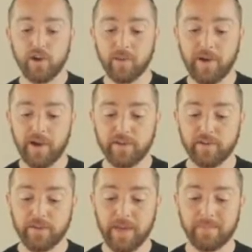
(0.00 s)
talk about how to
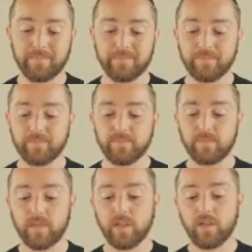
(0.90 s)
do that.
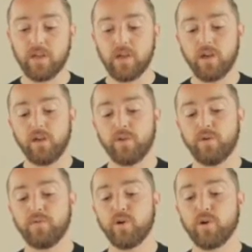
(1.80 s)
You
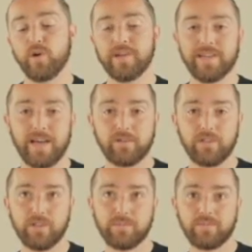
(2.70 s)
have one coin
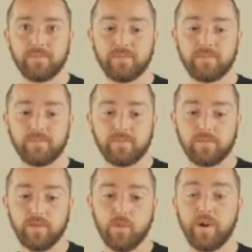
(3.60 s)
downs,
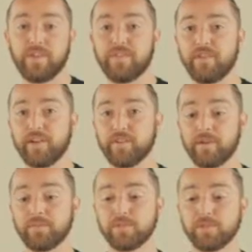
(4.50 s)
one at the
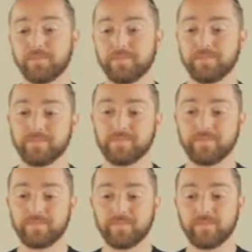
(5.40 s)
fingertips.
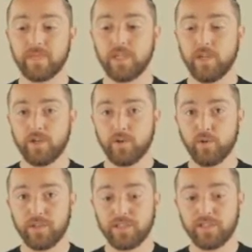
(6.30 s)
You're
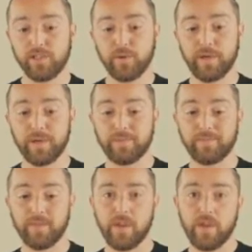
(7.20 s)
holding these two here.
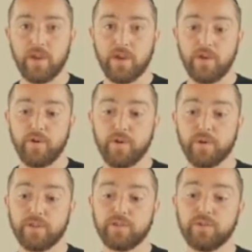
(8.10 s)
You're
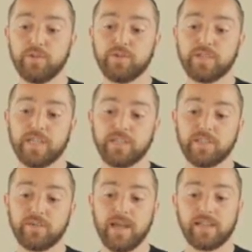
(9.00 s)
going to do the
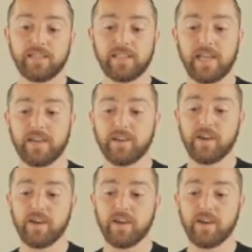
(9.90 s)
retention as this hand